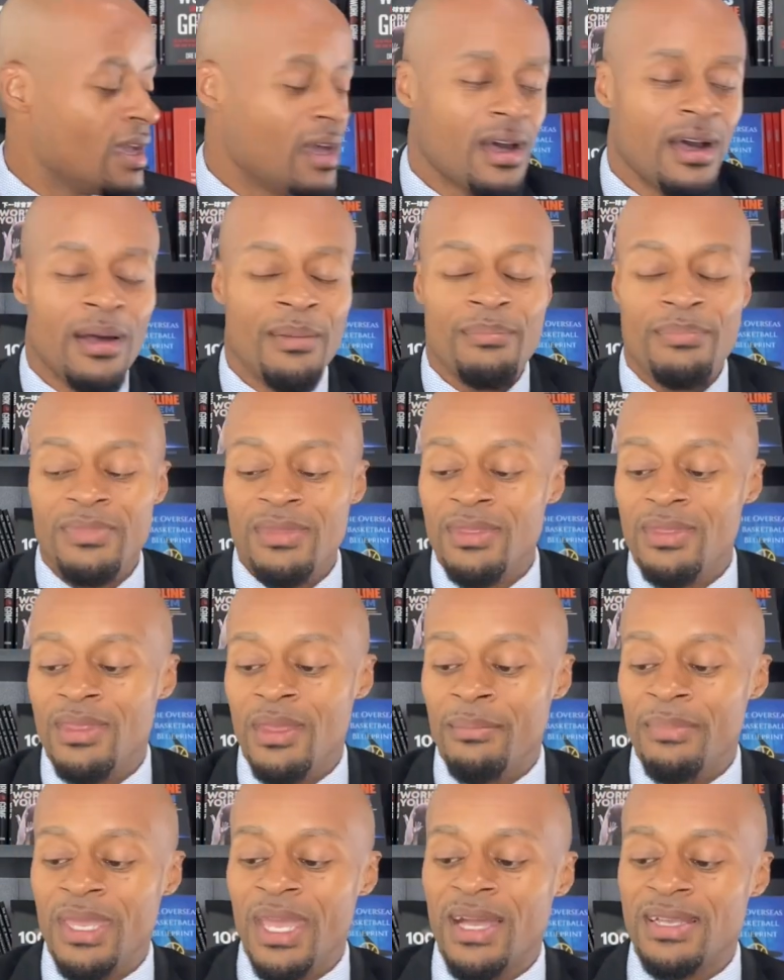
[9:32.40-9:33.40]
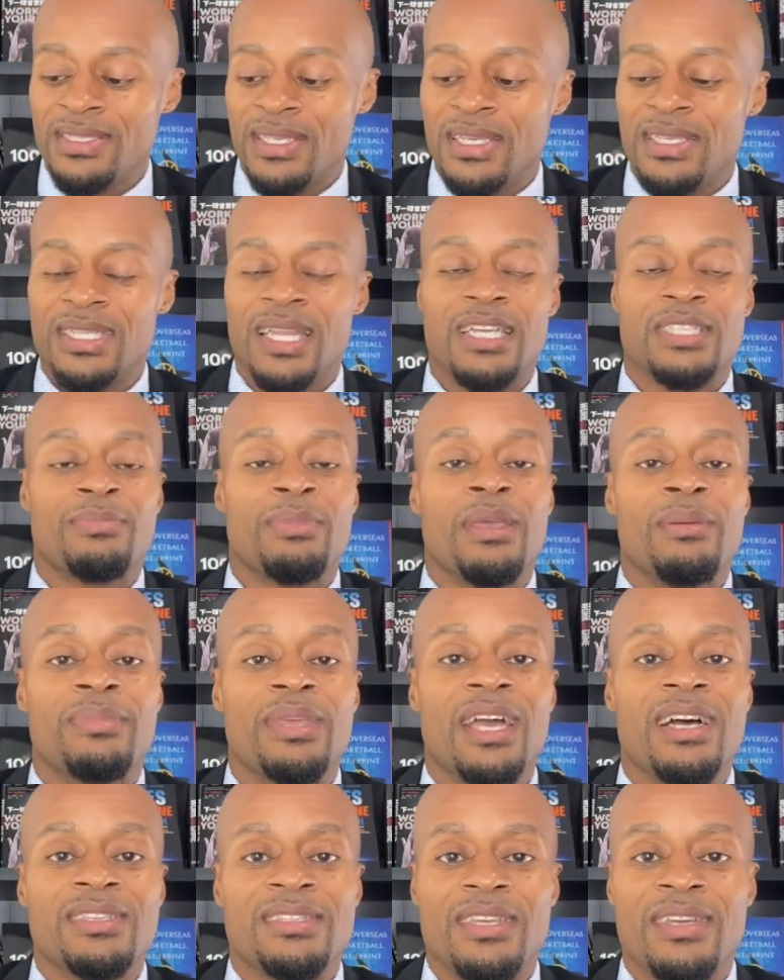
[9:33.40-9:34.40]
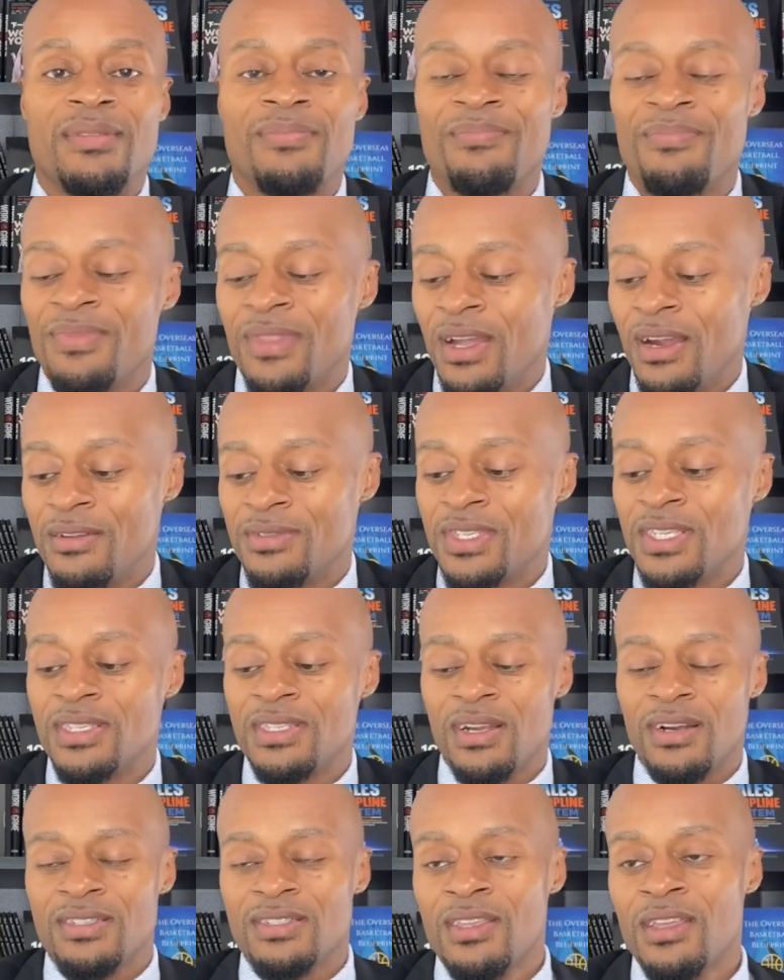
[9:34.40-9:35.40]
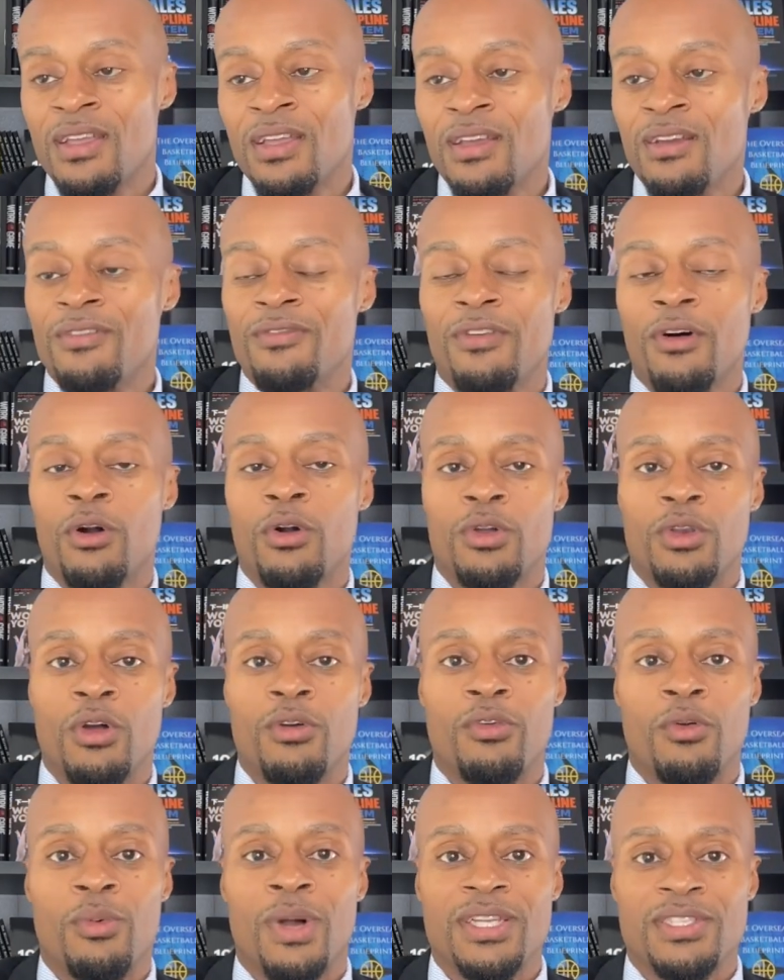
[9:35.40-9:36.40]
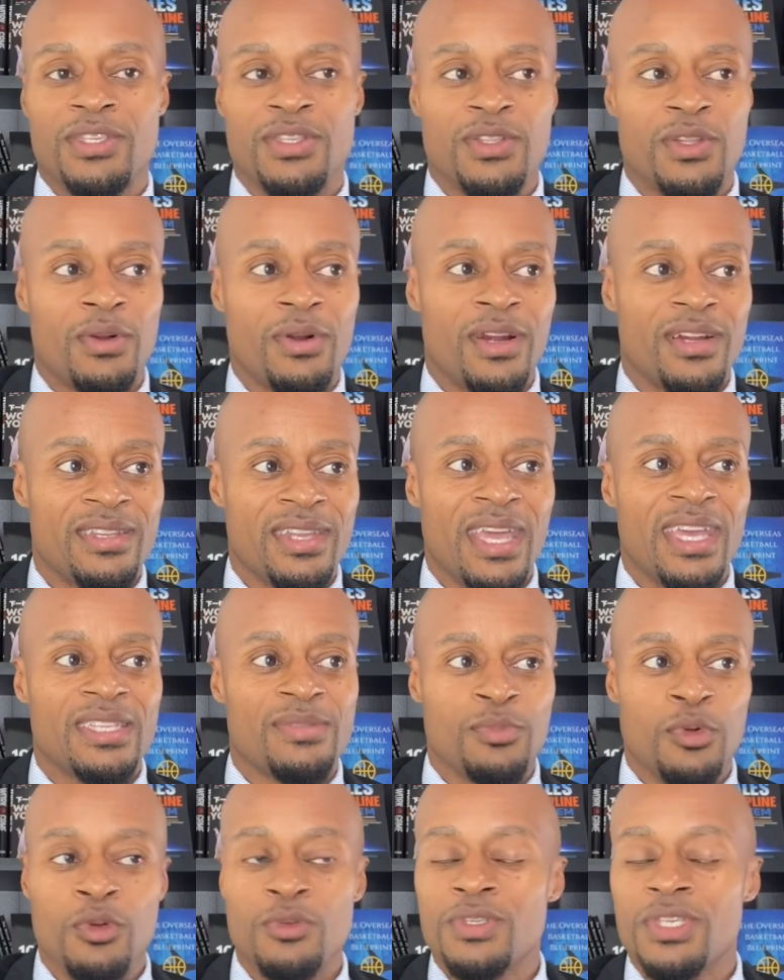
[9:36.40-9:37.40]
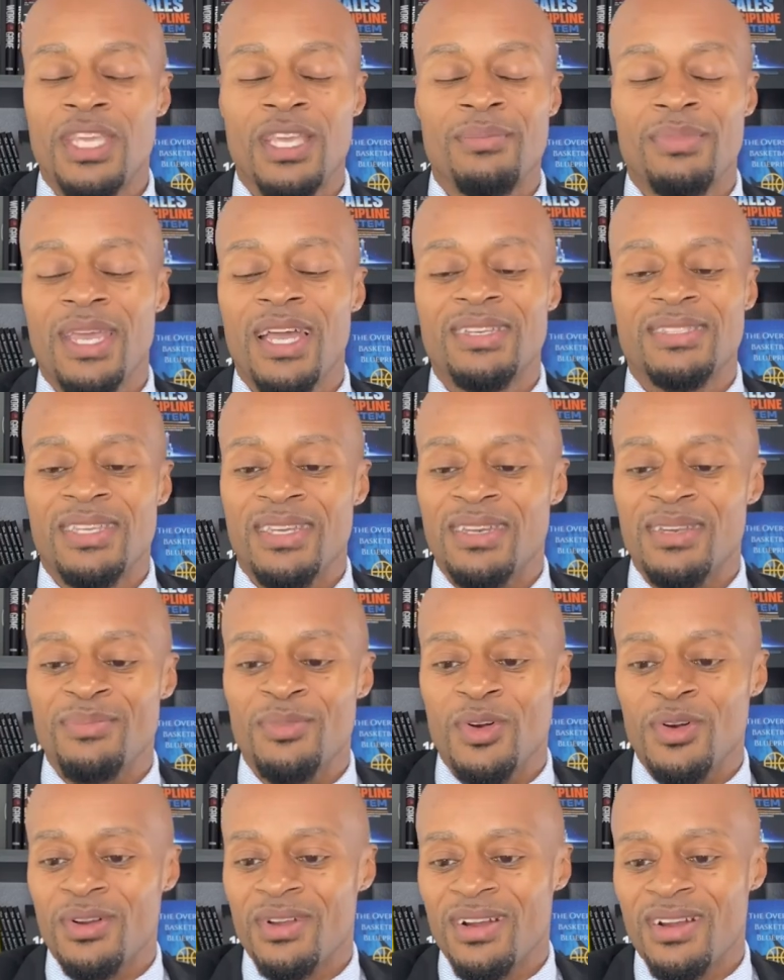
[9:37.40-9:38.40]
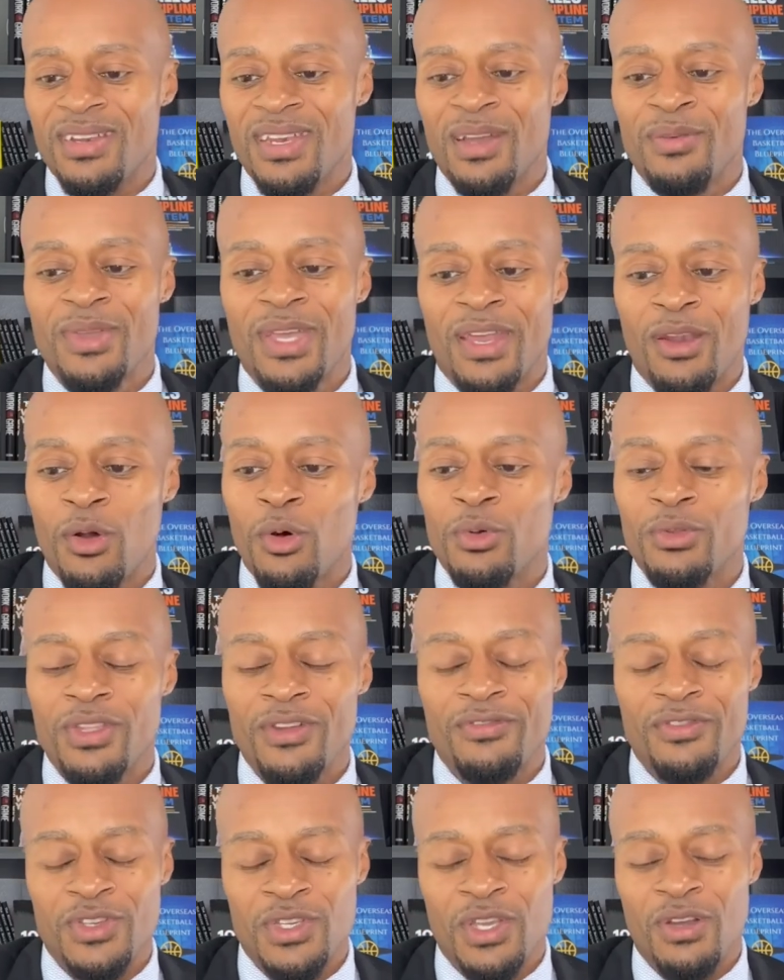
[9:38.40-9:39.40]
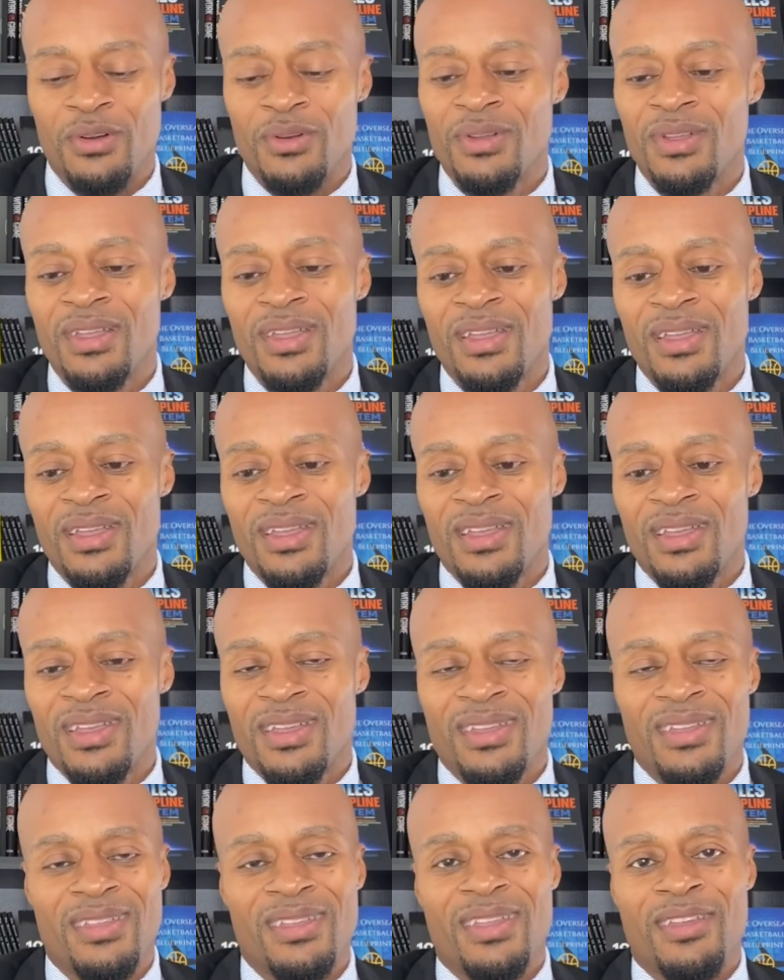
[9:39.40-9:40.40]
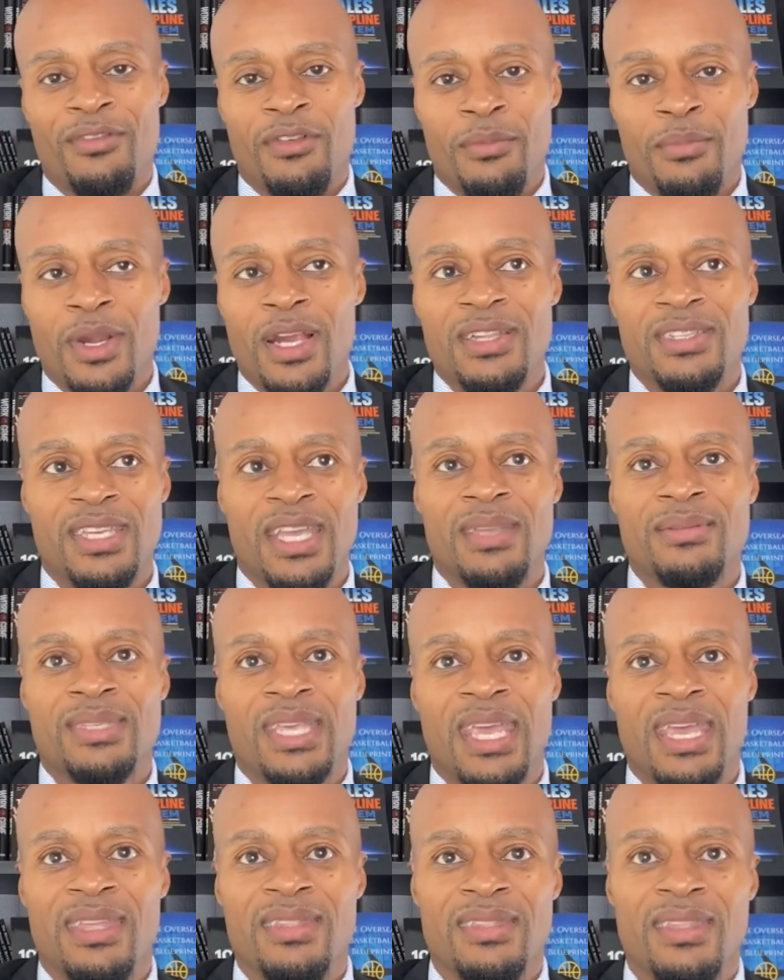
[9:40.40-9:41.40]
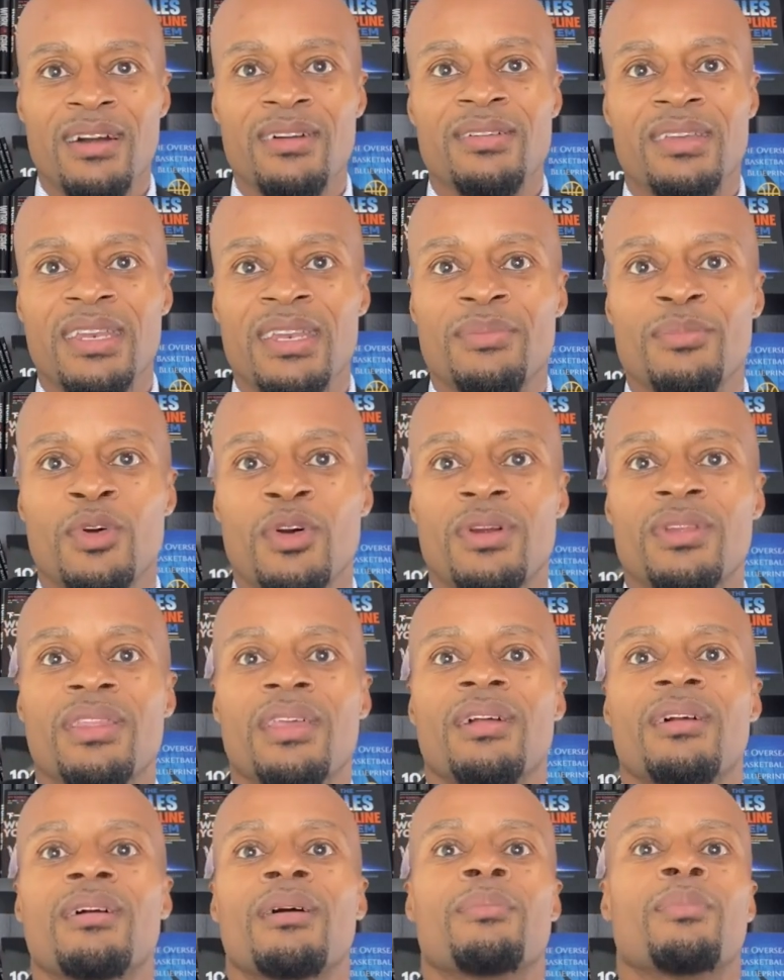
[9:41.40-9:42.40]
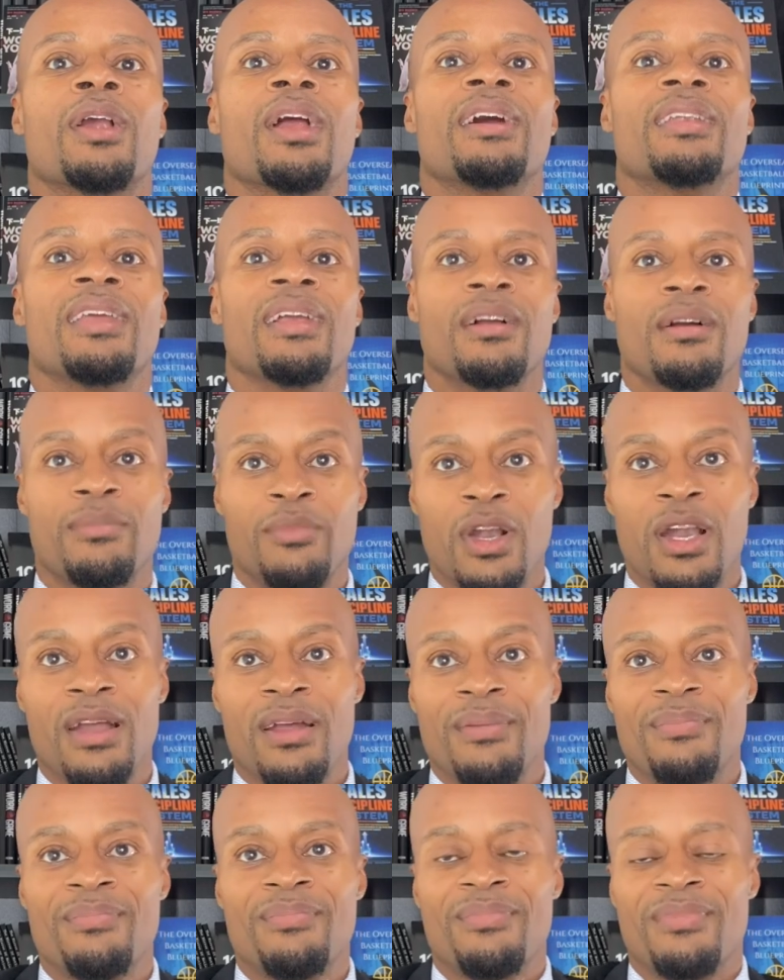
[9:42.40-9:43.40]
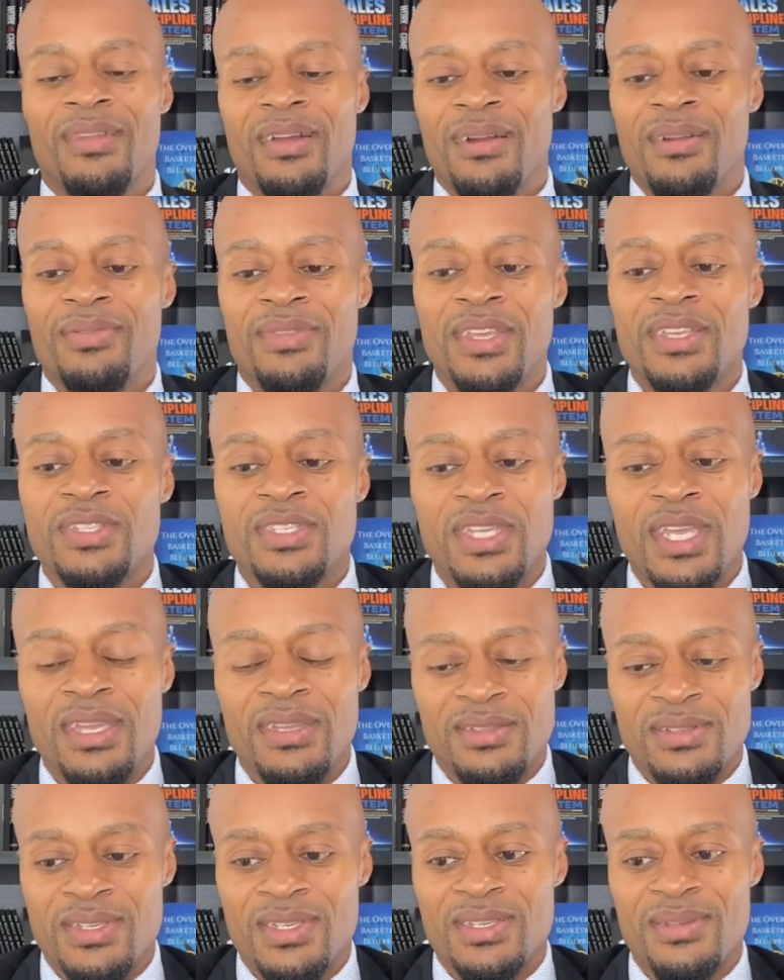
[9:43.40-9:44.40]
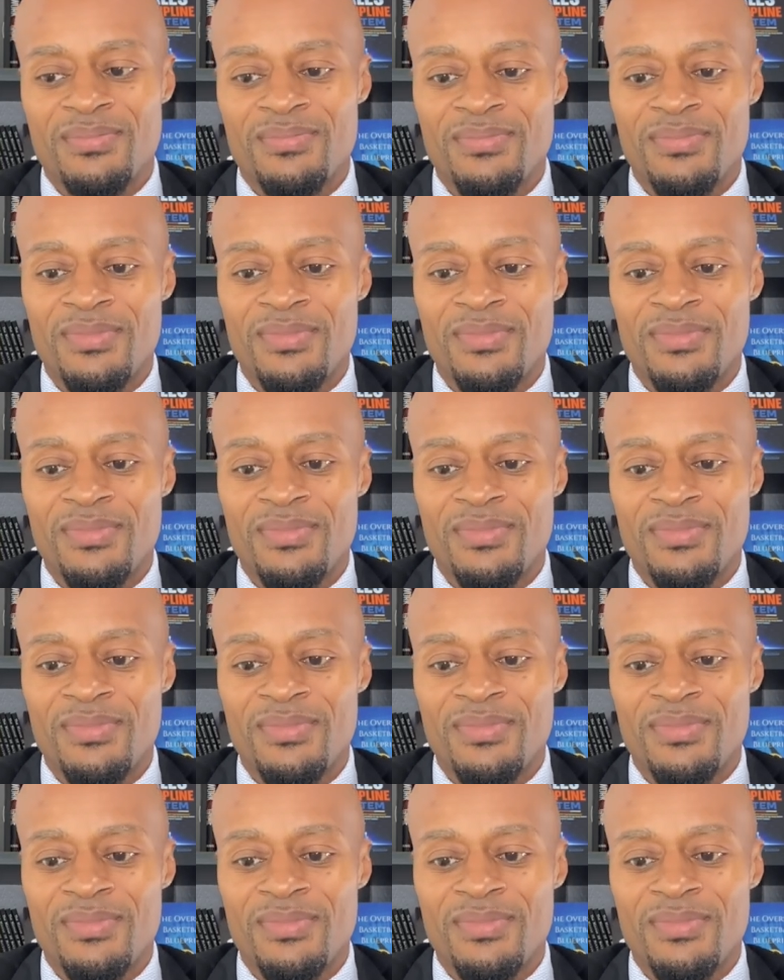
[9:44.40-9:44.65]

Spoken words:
then Beyonce stops being Beyonce. All right, she starts falling over while she's doing her dance moves. She ain't Beyonce anymore. All right, now we got a whole different show. If LeBron James can't dunk anymore, then LeBron ain't LeBron. All right, things change.